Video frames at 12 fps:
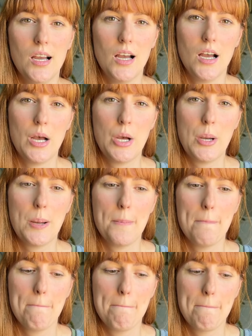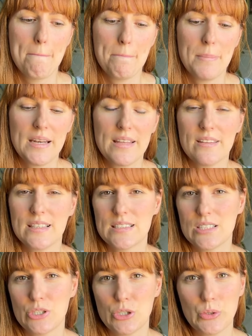Um, many things
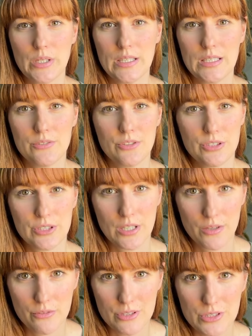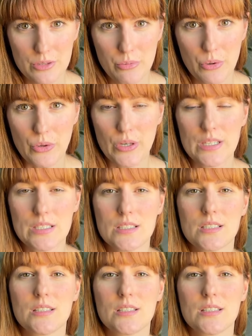to join if you're looking for support.